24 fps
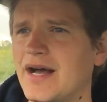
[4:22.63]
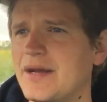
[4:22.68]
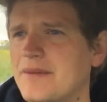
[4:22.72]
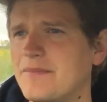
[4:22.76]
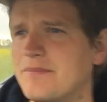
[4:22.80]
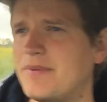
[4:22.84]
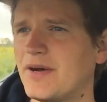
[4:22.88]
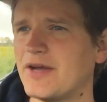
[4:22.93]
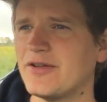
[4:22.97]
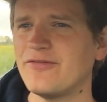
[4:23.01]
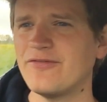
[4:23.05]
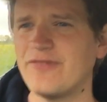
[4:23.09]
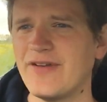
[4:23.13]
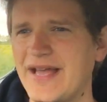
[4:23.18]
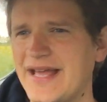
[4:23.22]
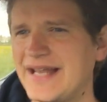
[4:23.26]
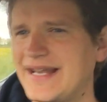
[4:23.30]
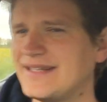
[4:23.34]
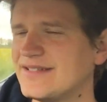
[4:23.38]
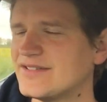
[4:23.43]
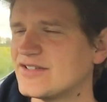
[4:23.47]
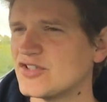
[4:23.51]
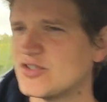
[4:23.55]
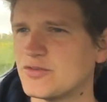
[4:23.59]
by
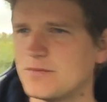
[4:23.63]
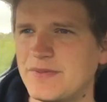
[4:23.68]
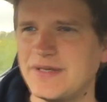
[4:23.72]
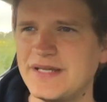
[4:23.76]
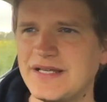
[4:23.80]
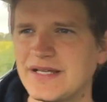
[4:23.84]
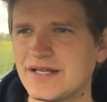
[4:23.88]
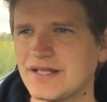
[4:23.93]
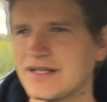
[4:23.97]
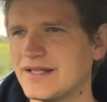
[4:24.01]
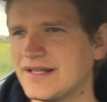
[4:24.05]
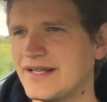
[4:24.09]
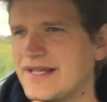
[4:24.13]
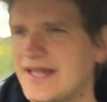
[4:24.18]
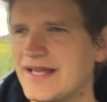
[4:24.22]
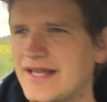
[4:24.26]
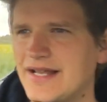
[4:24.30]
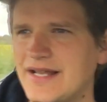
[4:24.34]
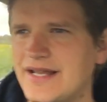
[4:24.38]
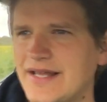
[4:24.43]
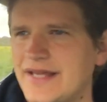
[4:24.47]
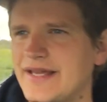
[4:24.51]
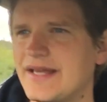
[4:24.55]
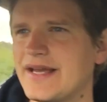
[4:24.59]
failing to speak
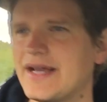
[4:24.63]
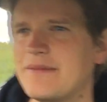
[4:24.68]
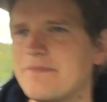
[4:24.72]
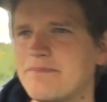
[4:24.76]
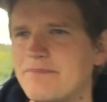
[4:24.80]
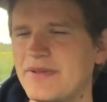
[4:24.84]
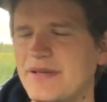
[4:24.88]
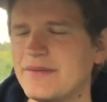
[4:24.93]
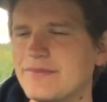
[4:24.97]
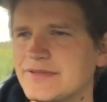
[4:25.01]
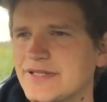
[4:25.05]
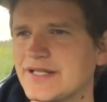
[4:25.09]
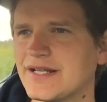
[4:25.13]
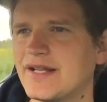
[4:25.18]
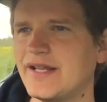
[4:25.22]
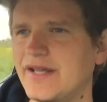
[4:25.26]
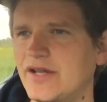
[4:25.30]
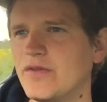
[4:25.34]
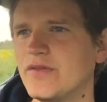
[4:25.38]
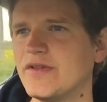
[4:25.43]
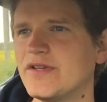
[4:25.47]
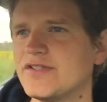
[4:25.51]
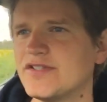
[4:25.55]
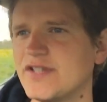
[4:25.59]
clearly and biblically
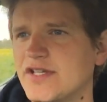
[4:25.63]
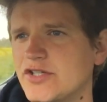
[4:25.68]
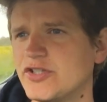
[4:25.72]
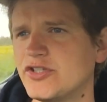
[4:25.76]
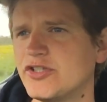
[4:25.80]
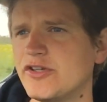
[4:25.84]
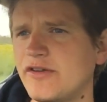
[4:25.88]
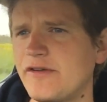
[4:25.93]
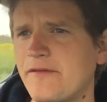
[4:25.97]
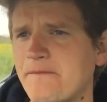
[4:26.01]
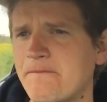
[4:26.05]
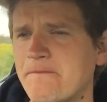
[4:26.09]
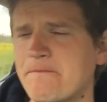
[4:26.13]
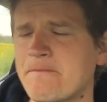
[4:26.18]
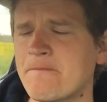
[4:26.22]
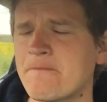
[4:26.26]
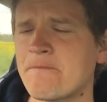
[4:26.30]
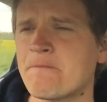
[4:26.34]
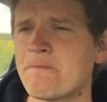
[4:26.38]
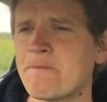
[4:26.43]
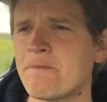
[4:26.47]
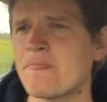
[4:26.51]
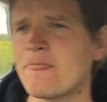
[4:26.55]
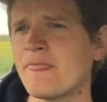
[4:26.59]
on this issue.
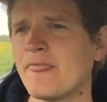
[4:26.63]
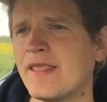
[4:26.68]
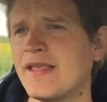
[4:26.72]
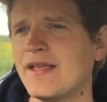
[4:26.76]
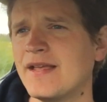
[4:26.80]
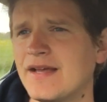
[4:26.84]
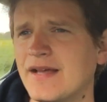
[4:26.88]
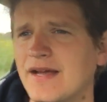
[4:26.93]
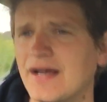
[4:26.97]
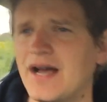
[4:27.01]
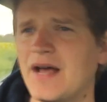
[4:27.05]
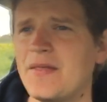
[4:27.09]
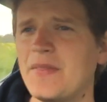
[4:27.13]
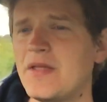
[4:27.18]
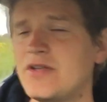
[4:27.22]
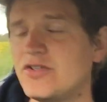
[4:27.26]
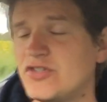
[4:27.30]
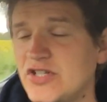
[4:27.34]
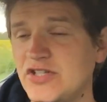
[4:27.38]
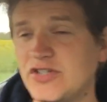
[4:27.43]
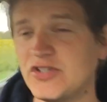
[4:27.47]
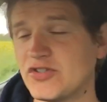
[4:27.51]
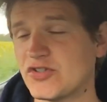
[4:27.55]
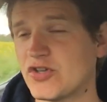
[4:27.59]
And then
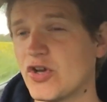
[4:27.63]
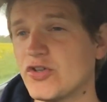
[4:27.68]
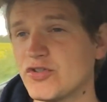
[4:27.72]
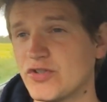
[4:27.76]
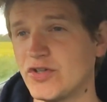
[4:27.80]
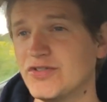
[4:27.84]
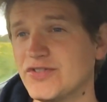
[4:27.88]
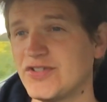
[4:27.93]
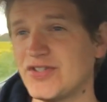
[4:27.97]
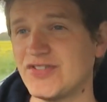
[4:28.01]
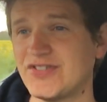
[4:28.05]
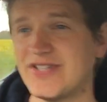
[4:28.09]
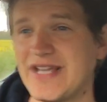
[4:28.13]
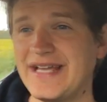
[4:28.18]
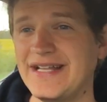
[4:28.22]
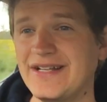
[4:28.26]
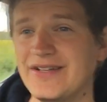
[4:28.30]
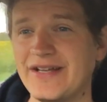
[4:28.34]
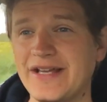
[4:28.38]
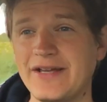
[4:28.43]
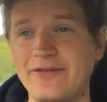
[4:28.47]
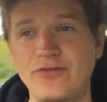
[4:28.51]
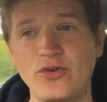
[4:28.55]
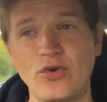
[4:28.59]
Jesus goes on to say,
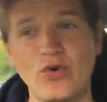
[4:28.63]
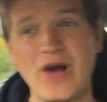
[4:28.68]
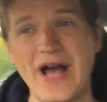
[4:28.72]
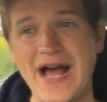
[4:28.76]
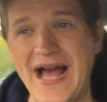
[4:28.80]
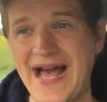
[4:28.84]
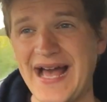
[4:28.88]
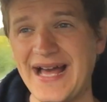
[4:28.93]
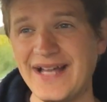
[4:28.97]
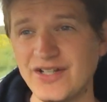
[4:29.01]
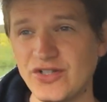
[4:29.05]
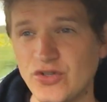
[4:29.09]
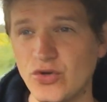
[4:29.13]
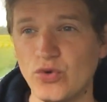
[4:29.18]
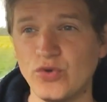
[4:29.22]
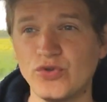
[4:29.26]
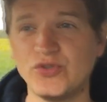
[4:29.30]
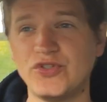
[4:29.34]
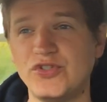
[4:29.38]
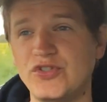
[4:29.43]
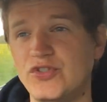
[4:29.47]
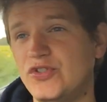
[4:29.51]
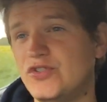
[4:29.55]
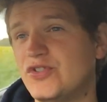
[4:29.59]
look, if your hand
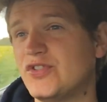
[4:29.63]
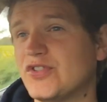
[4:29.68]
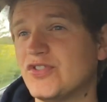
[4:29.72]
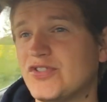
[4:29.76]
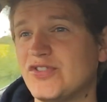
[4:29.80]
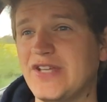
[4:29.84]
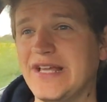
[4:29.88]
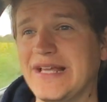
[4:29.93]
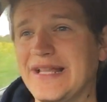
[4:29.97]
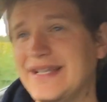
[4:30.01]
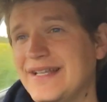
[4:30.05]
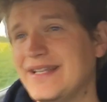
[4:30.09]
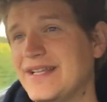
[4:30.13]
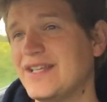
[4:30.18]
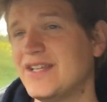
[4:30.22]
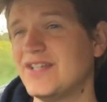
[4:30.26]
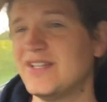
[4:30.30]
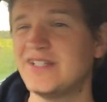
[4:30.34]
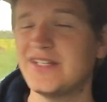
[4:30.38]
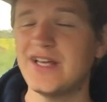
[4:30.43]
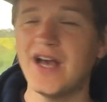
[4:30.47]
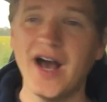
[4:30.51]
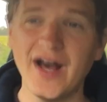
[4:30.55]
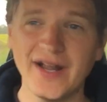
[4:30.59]
causes you to sin,
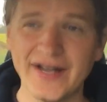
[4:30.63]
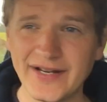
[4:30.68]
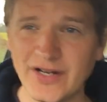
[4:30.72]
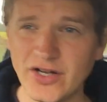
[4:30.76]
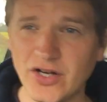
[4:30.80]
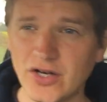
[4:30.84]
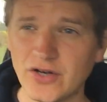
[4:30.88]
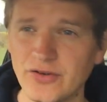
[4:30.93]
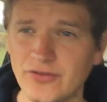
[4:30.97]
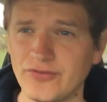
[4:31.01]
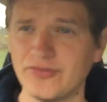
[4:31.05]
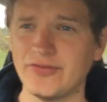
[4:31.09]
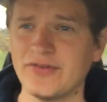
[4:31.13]
cut it off.